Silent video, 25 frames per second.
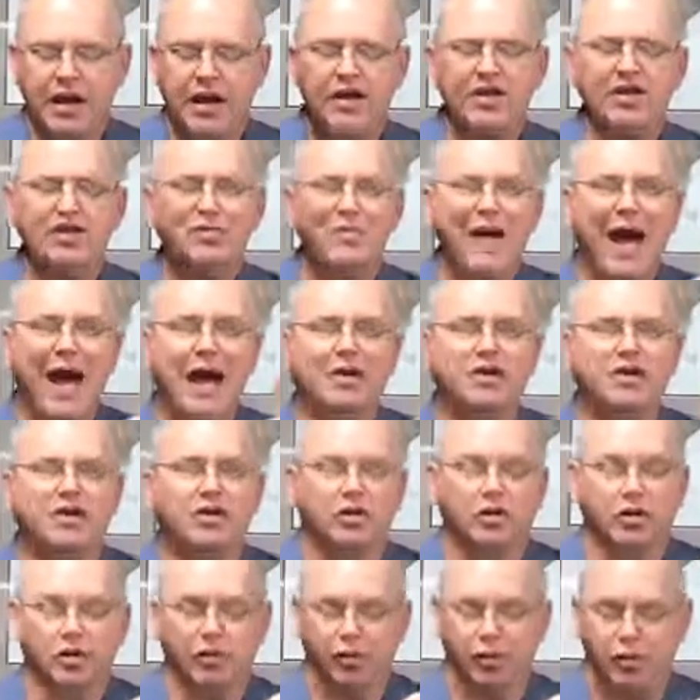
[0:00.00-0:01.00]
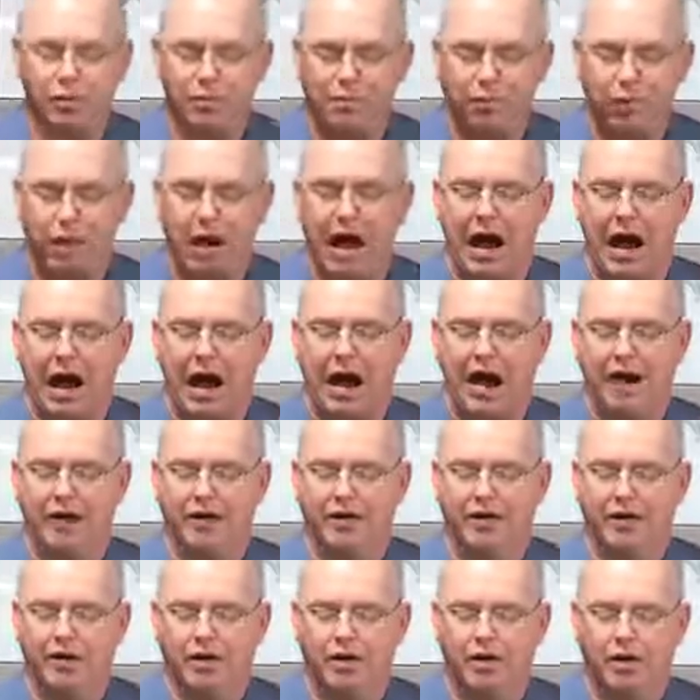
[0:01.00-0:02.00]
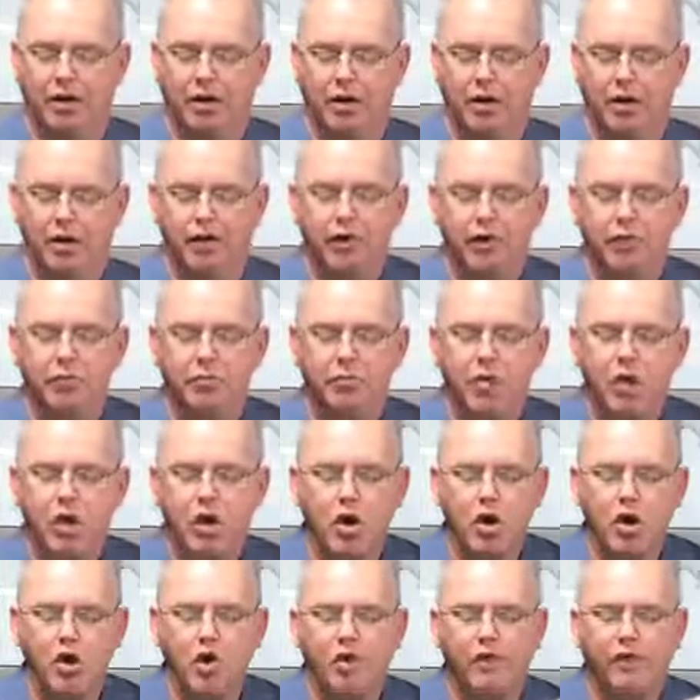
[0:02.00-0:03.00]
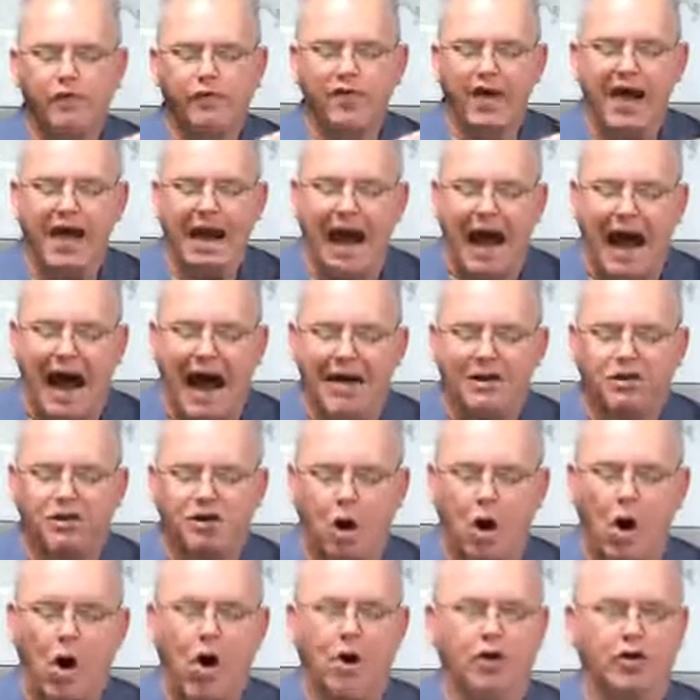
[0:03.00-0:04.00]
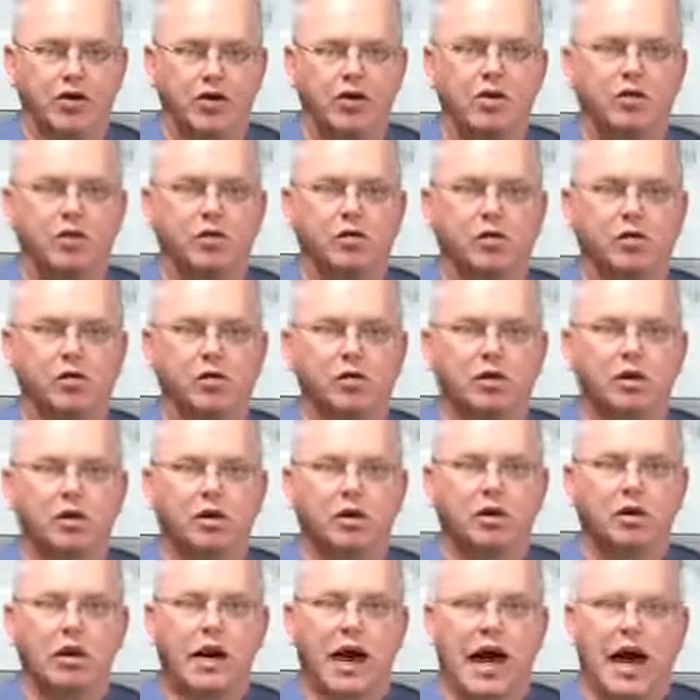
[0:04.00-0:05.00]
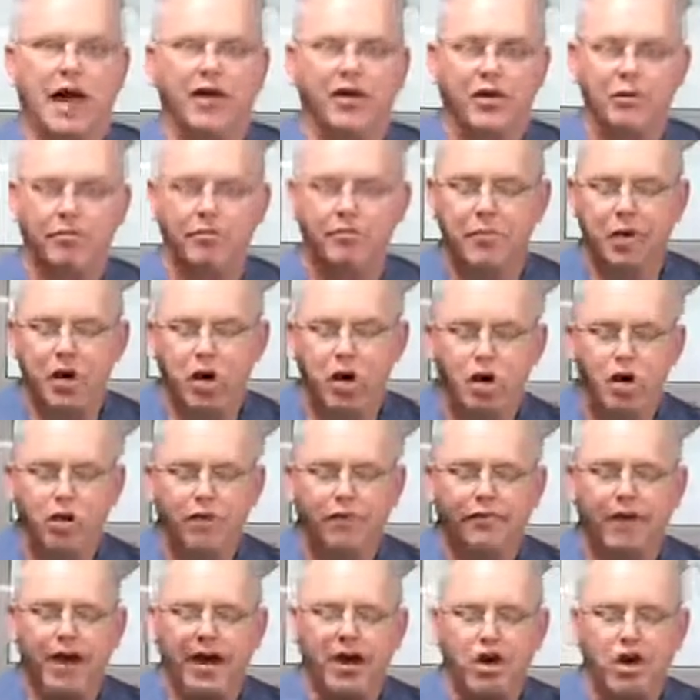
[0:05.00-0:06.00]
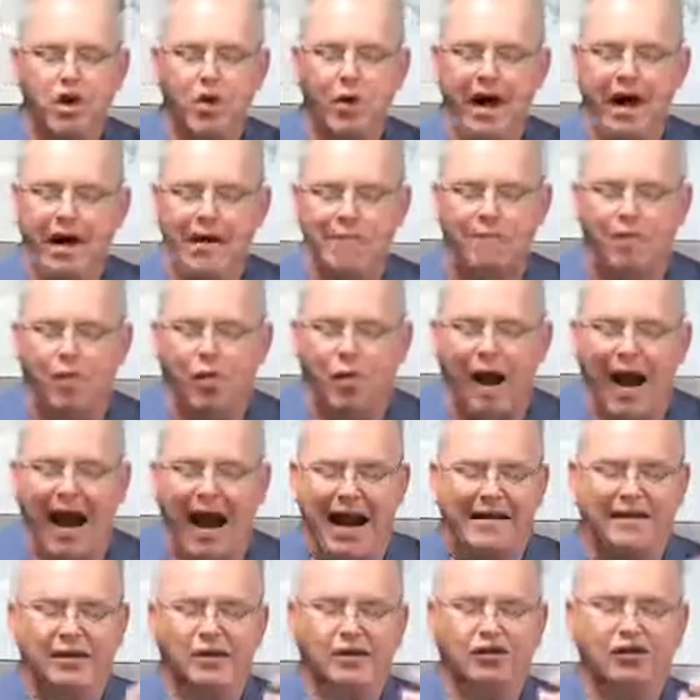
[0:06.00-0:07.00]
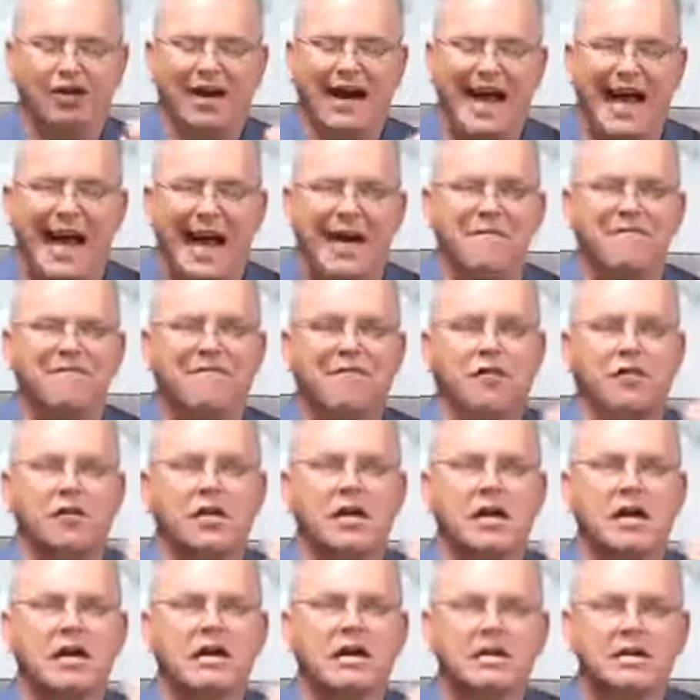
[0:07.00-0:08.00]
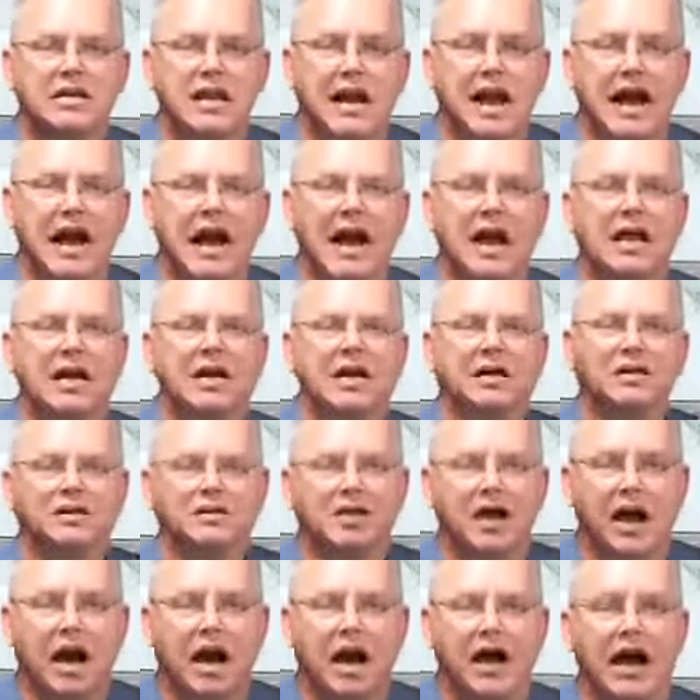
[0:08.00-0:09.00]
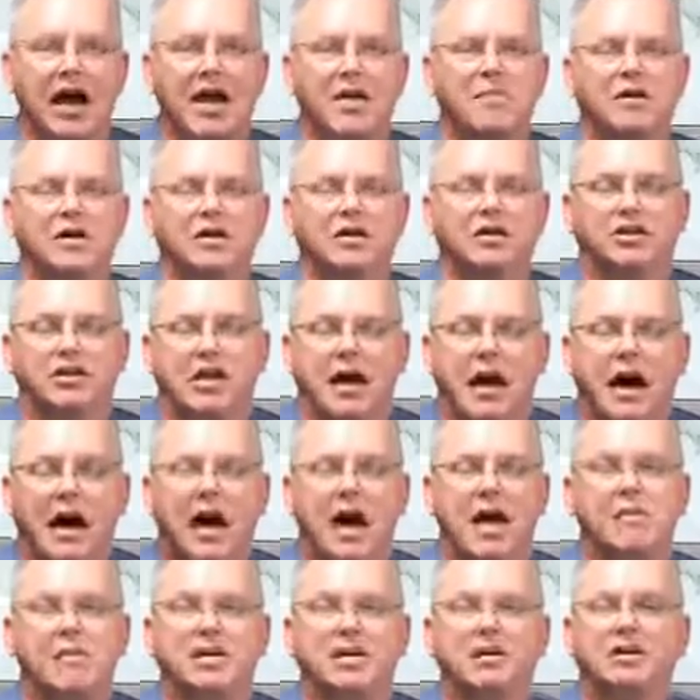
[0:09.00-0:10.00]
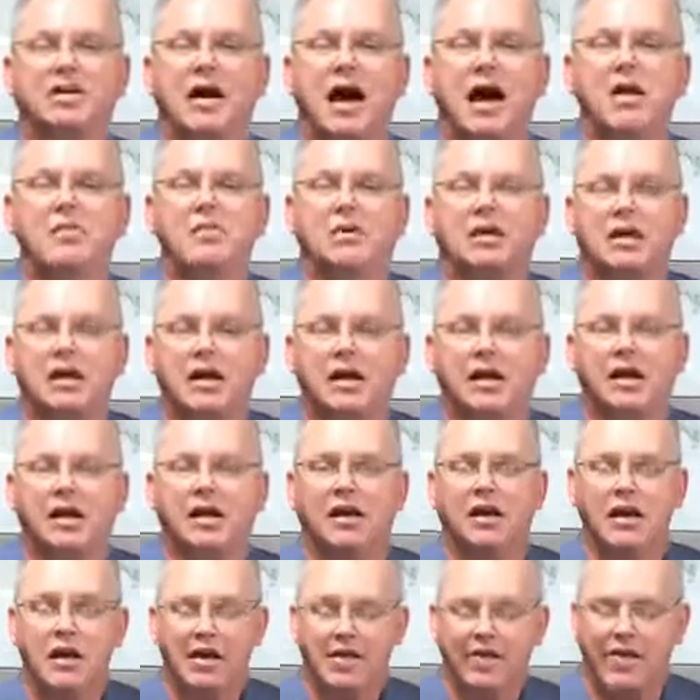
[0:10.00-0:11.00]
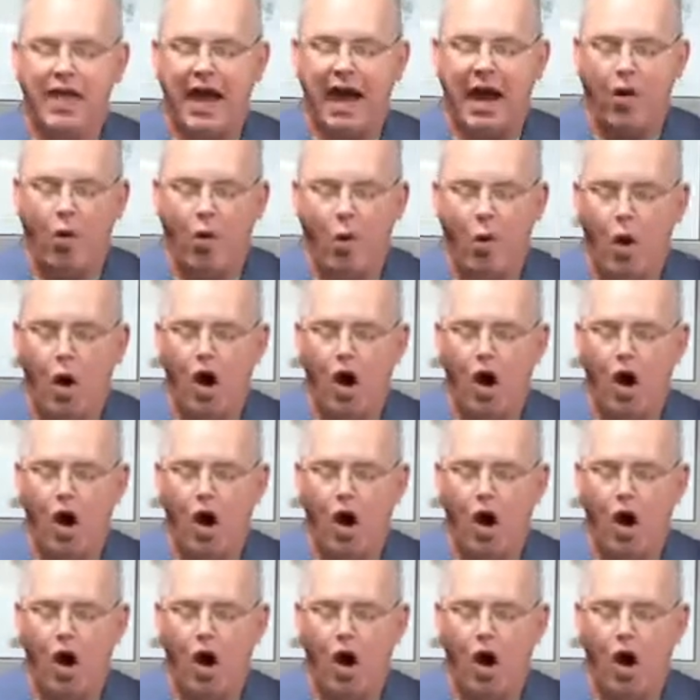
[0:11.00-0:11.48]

His master replied, the move that I taught you and the move that you have practiced every day, time and time and time again, that